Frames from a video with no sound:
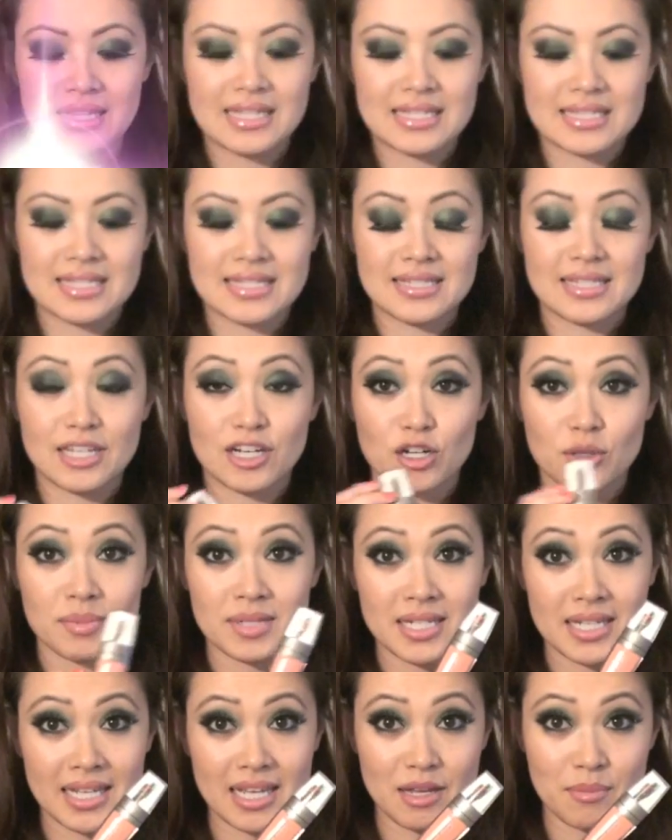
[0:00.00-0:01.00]
This is the
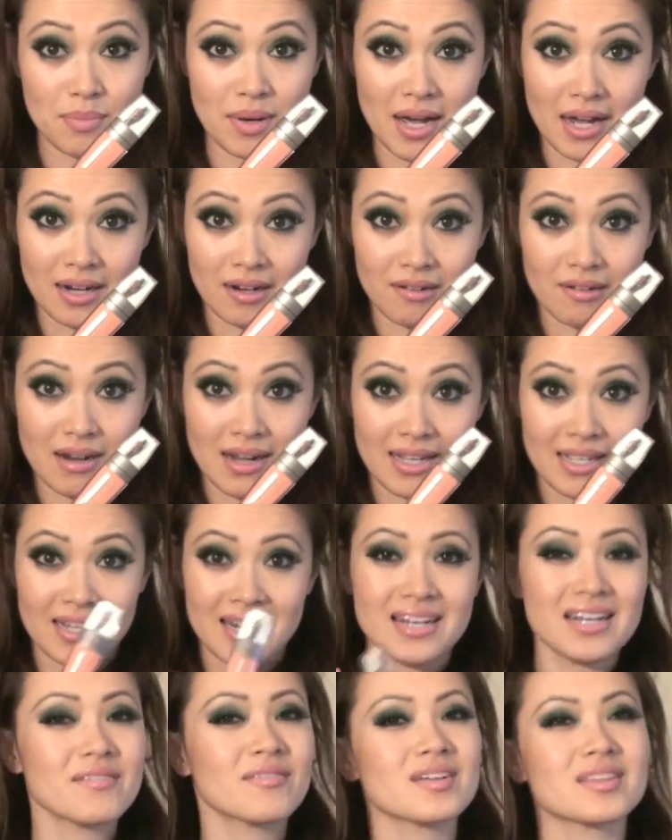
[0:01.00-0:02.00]
Urban Decay Pocket Rocket.
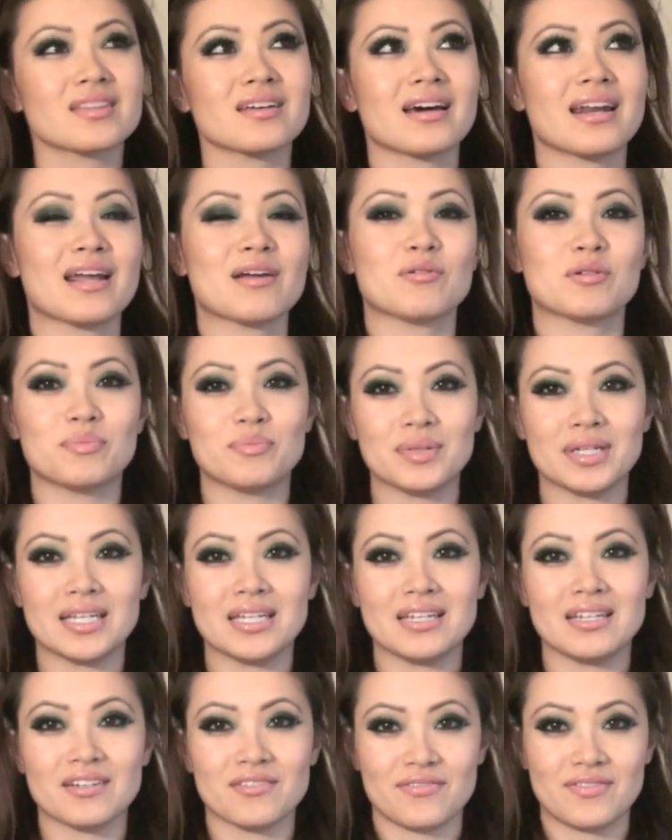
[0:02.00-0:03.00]
I never thought I would
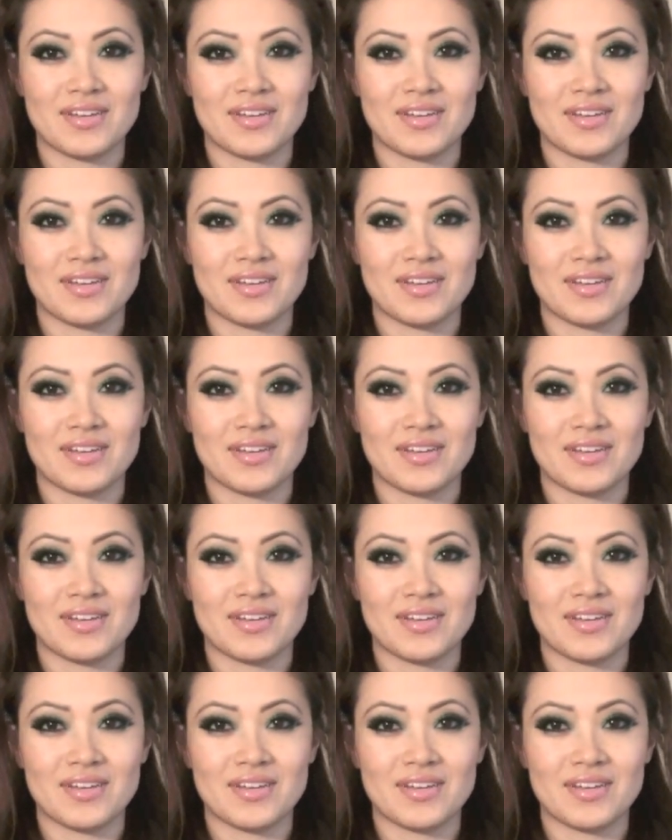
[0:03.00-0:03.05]
be a